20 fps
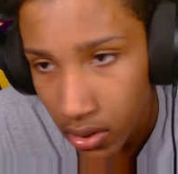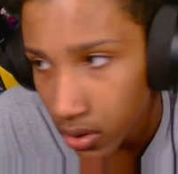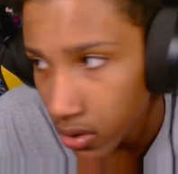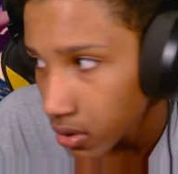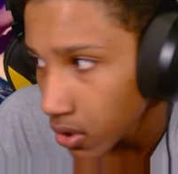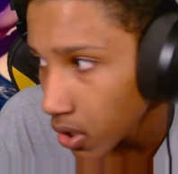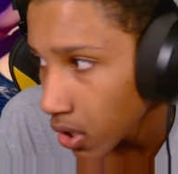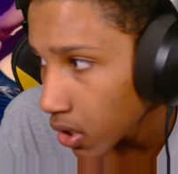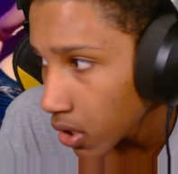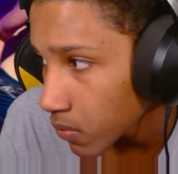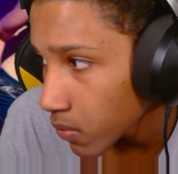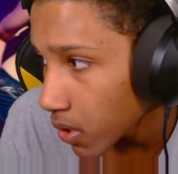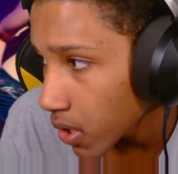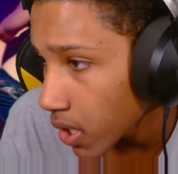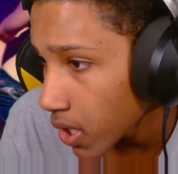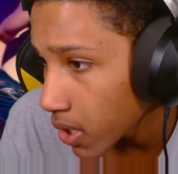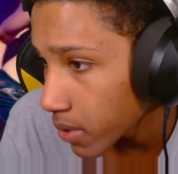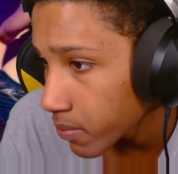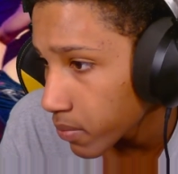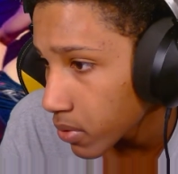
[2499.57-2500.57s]
Dog, what
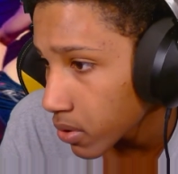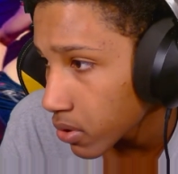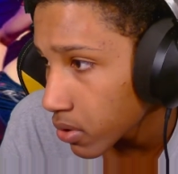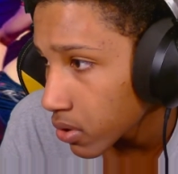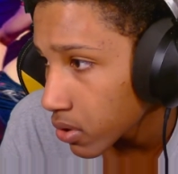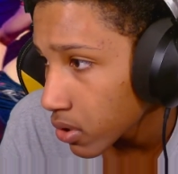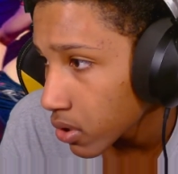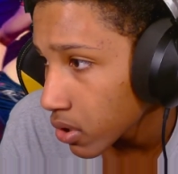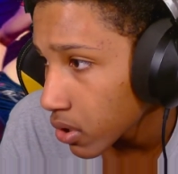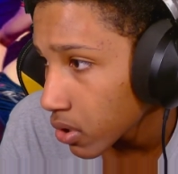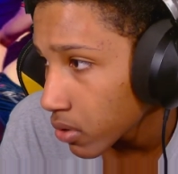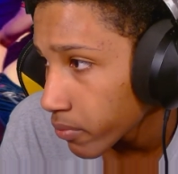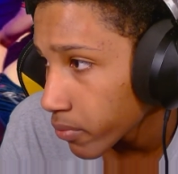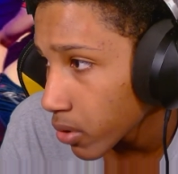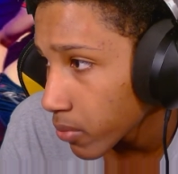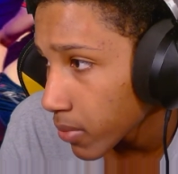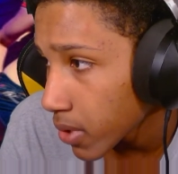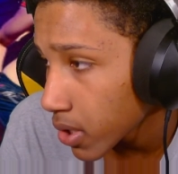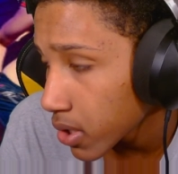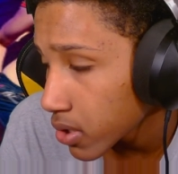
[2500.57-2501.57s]
happened?
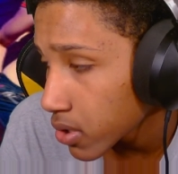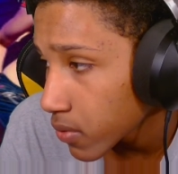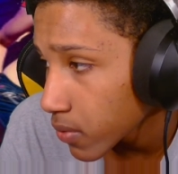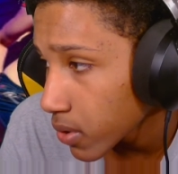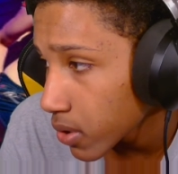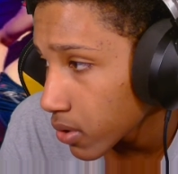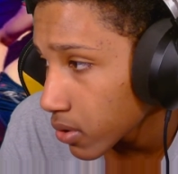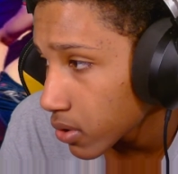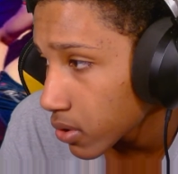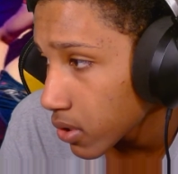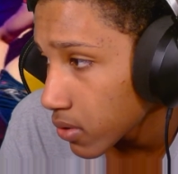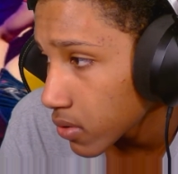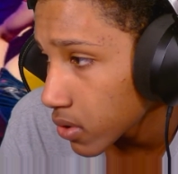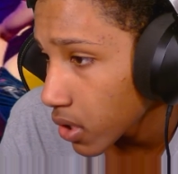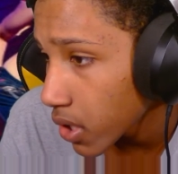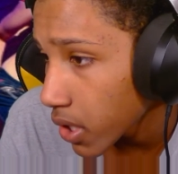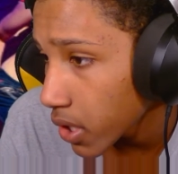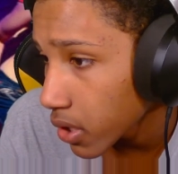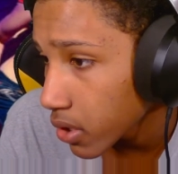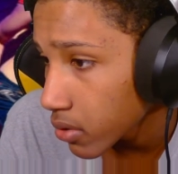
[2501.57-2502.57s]
Bro, my stream keeps
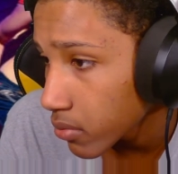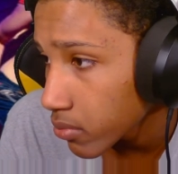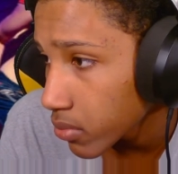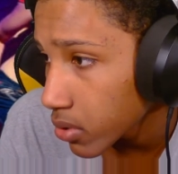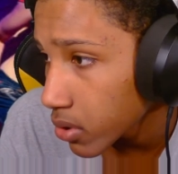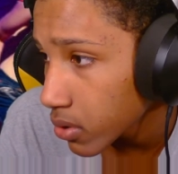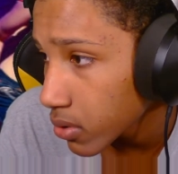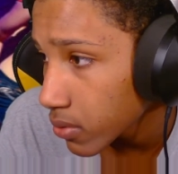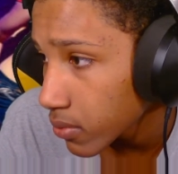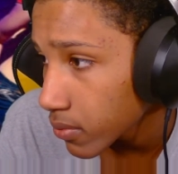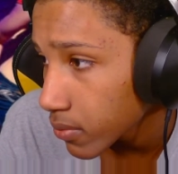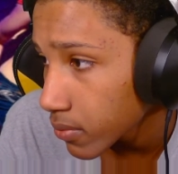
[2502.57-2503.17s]
lagging, bro.